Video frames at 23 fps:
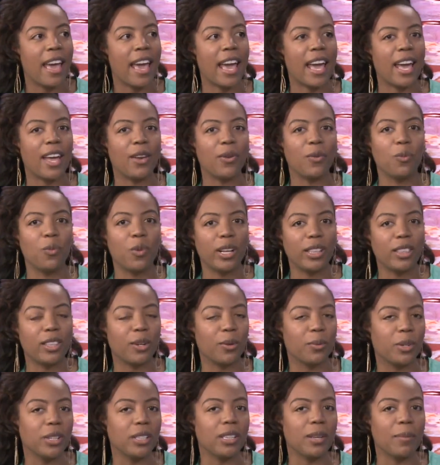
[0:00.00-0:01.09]
And what
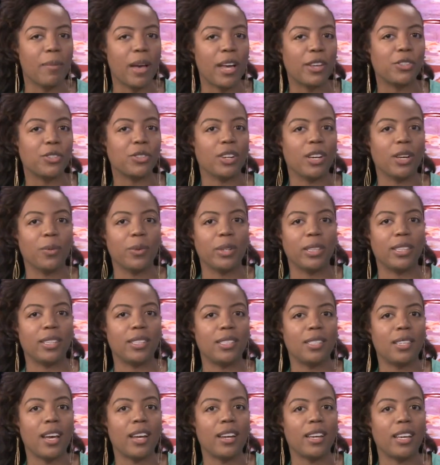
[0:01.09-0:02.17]
they're really measuring with the
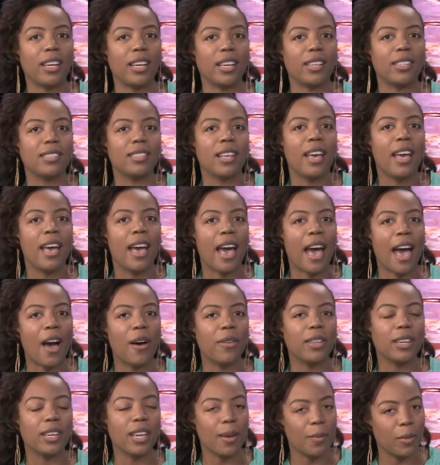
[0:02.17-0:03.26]
study is
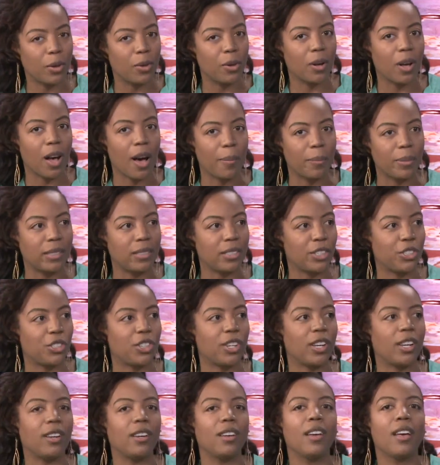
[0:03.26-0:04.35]
how the chemical
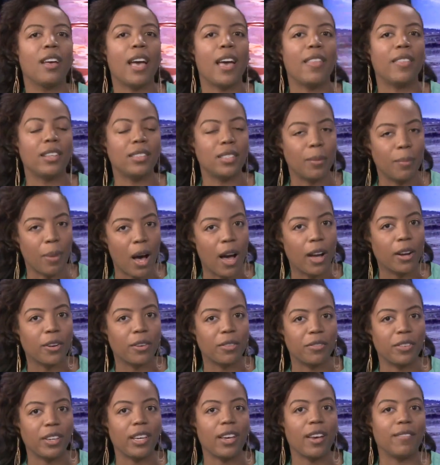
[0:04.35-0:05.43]
composition and the
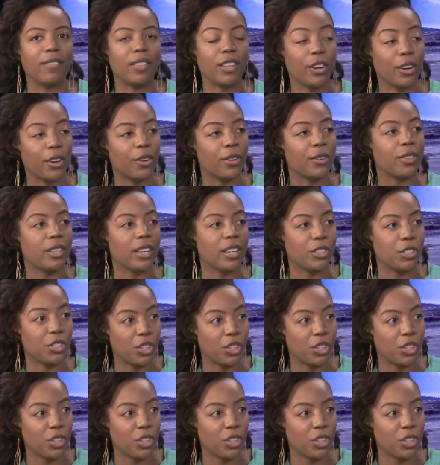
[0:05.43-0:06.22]
topography of the Earth is